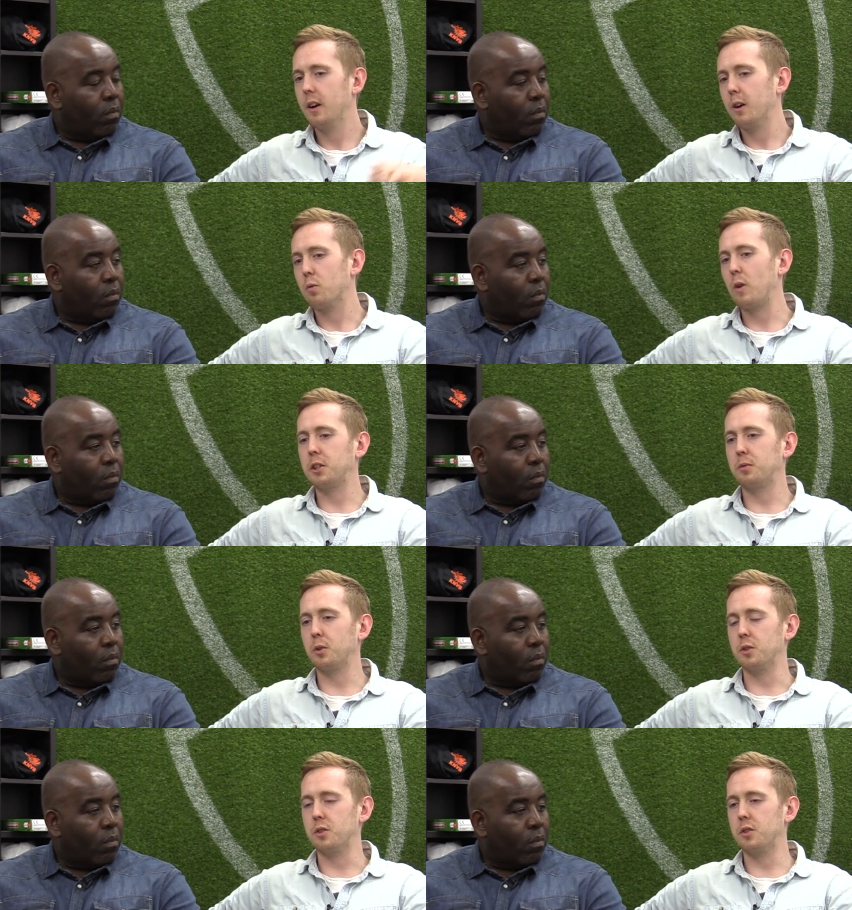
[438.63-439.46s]

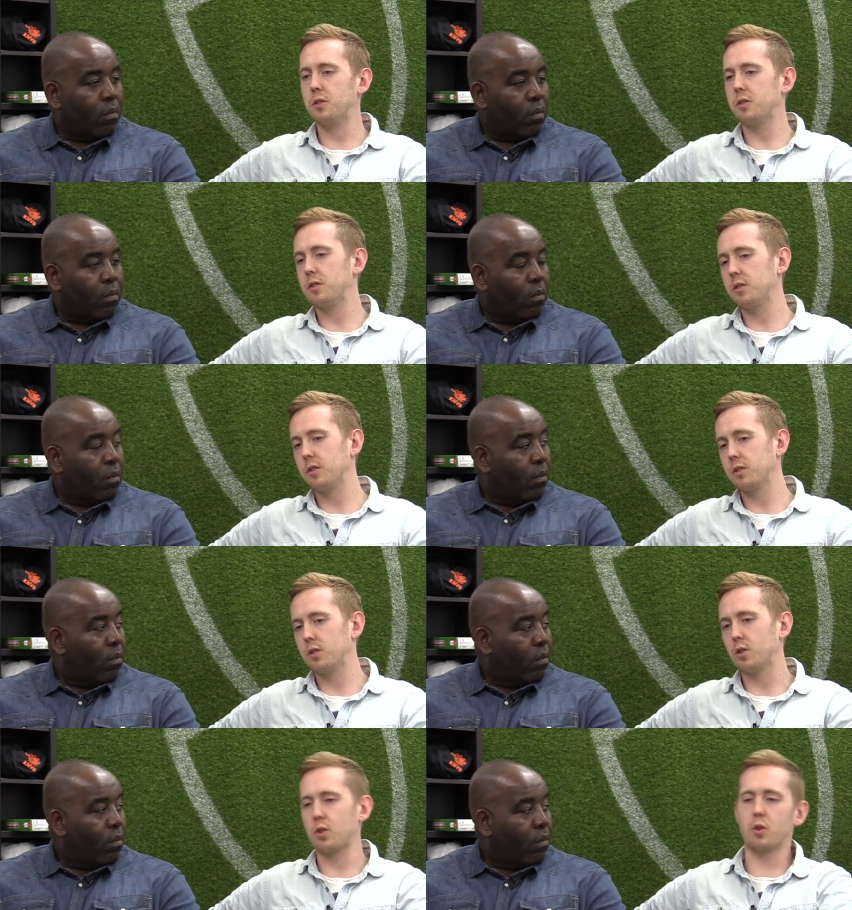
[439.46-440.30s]
Speaker 1: Rashford's
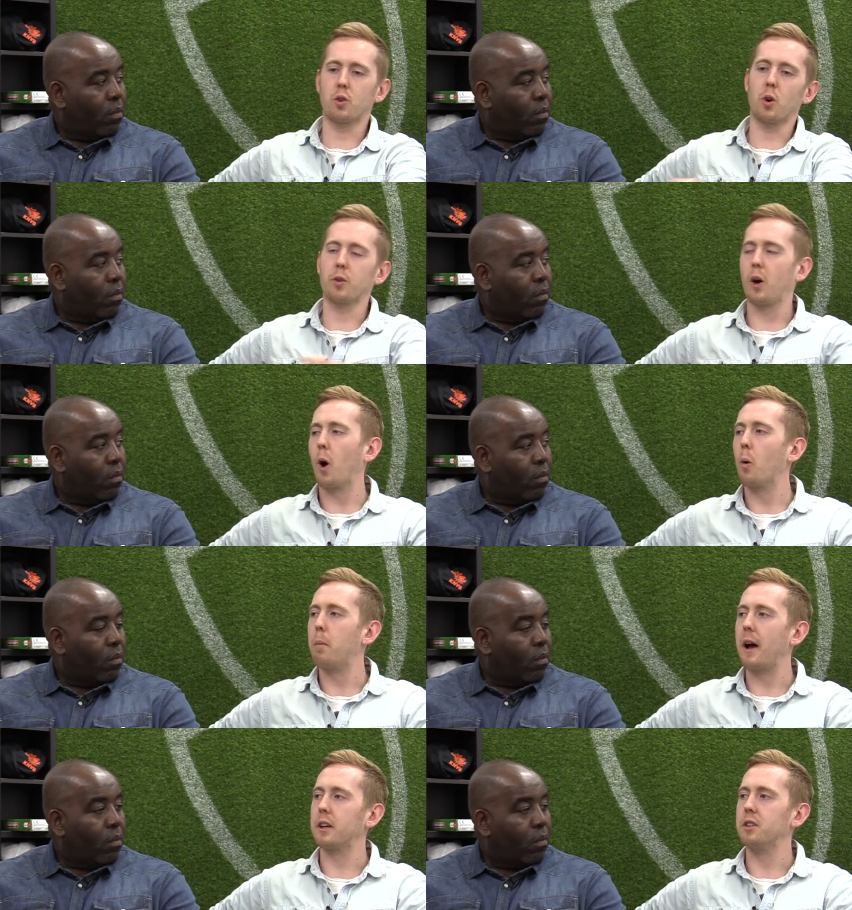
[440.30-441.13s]
got the whole
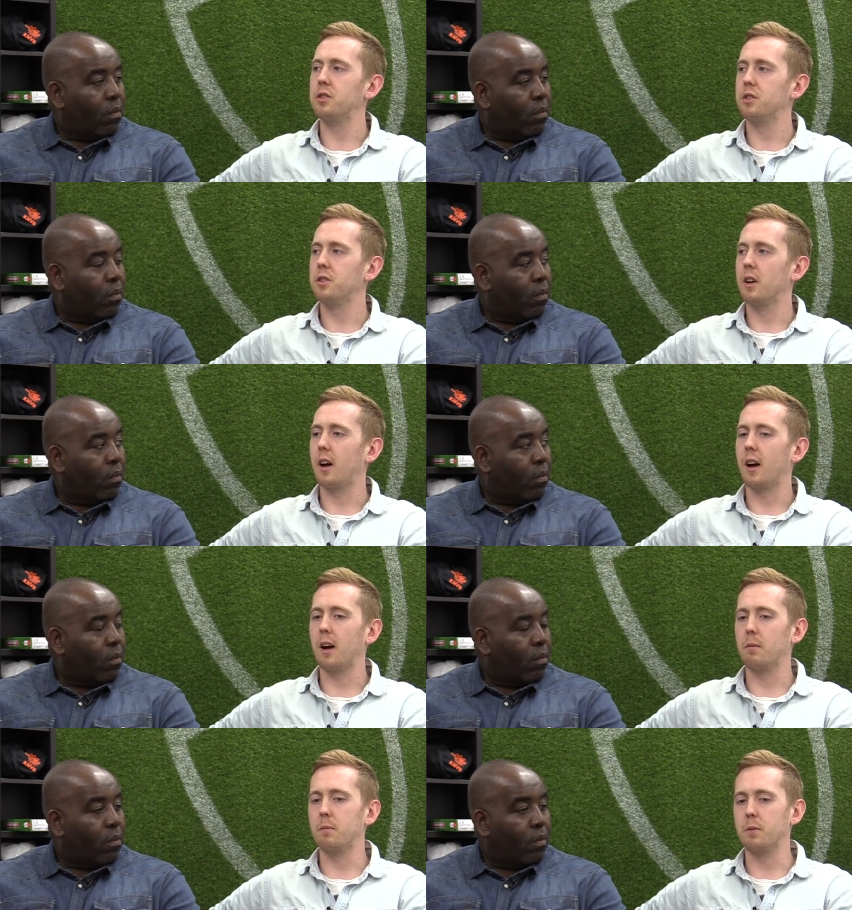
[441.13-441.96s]
package.
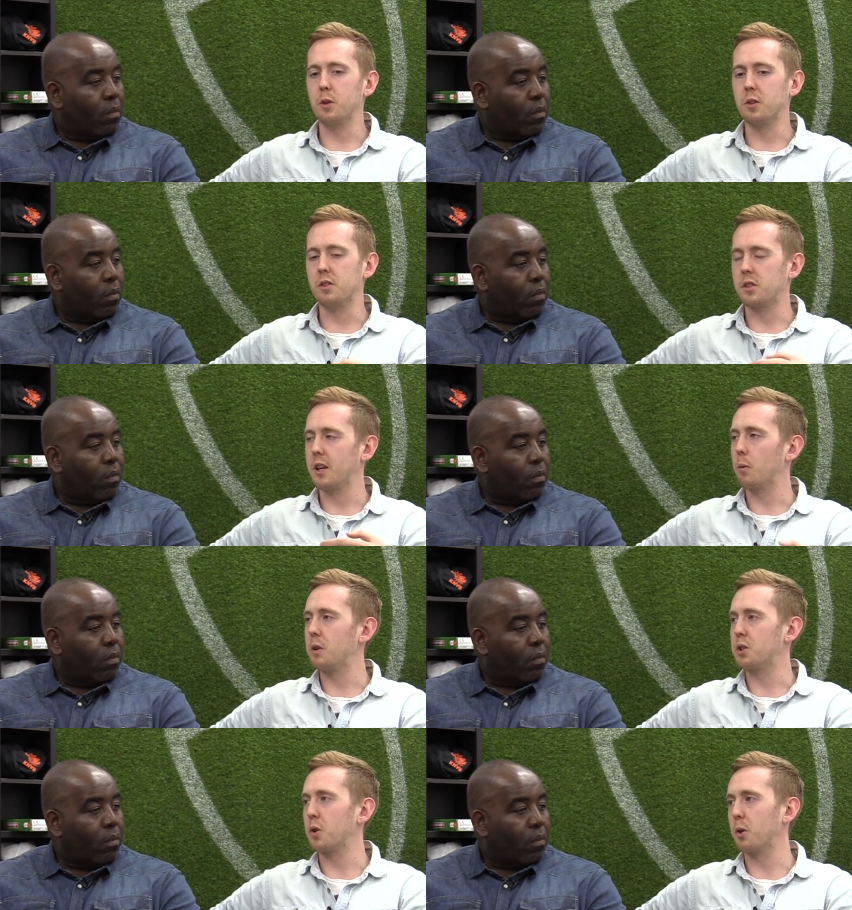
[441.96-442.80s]
Um, you can see it when
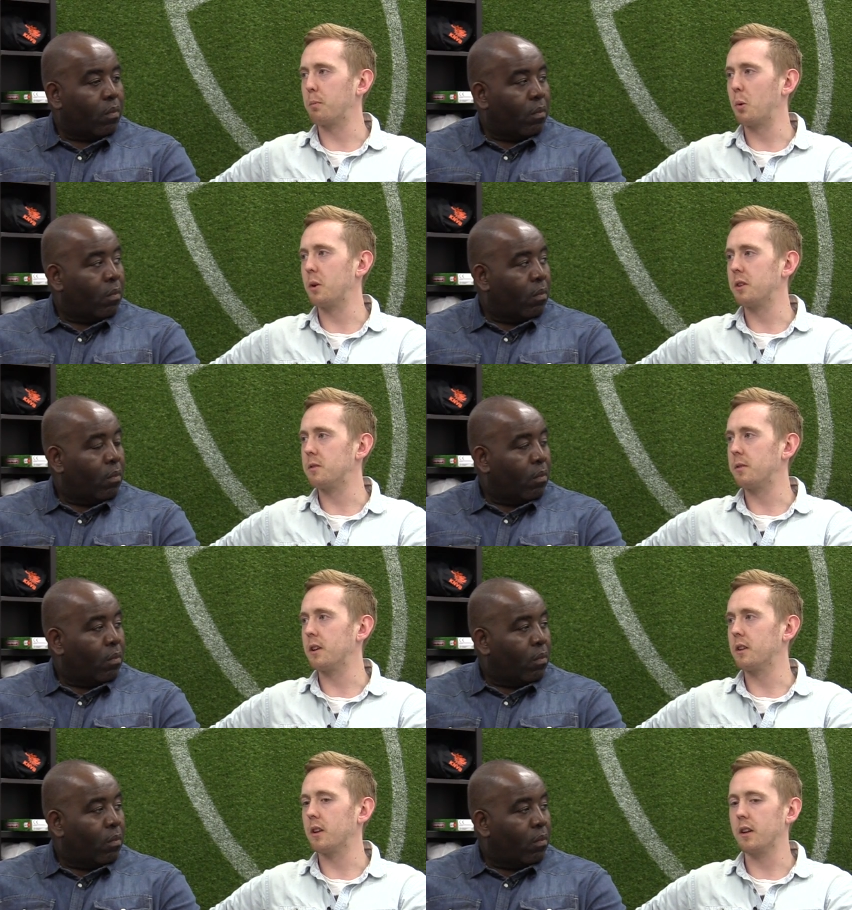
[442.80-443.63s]
he's got the ball at his
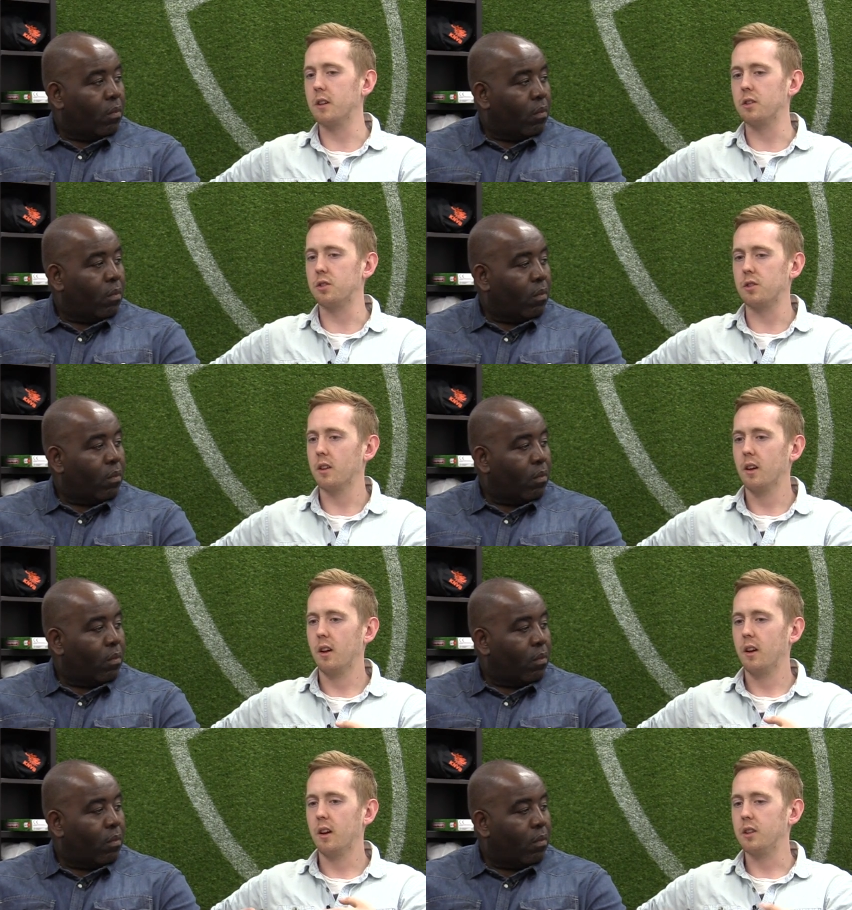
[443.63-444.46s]
feet that he's
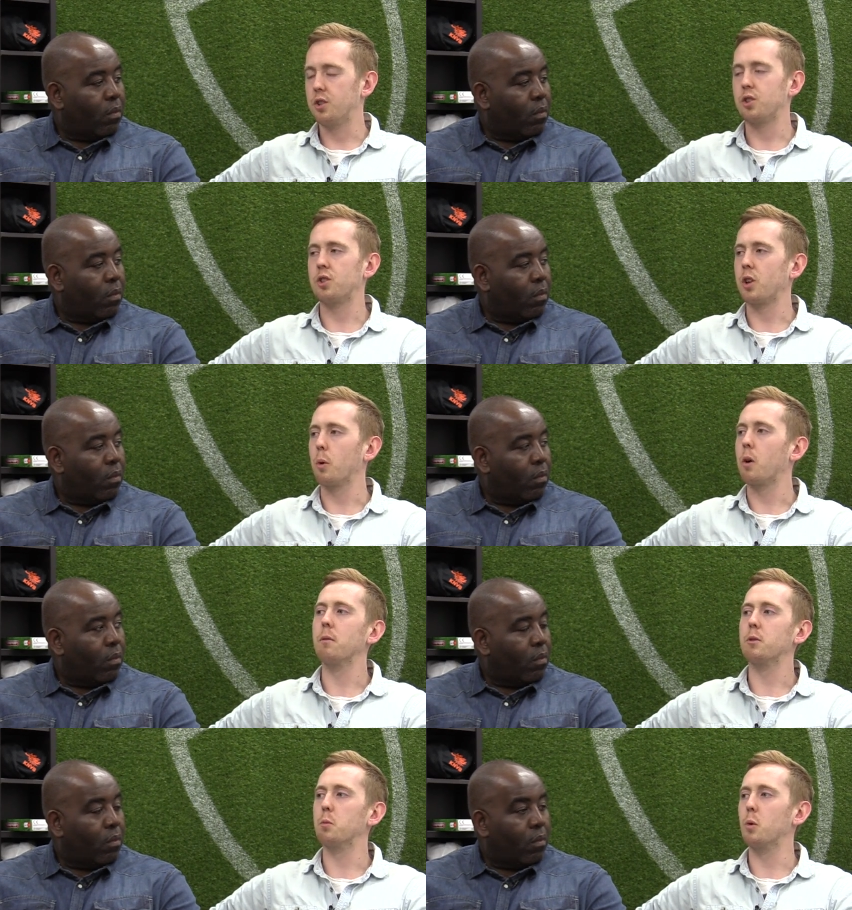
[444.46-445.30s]
he's just so
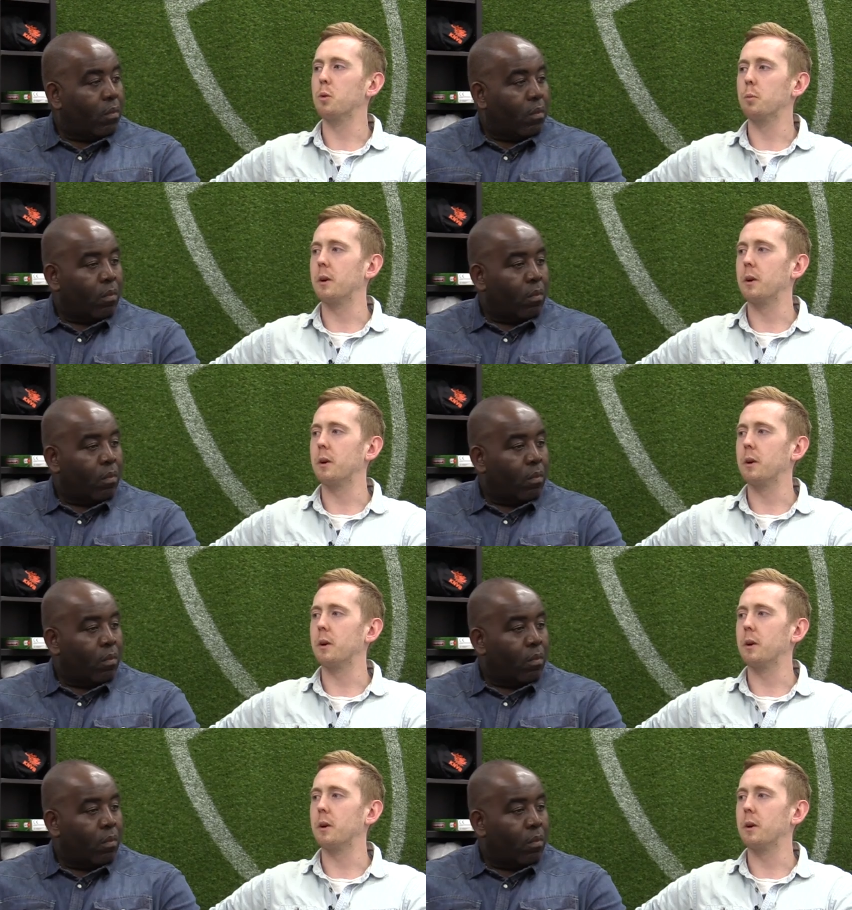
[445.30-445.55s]
comfortable on the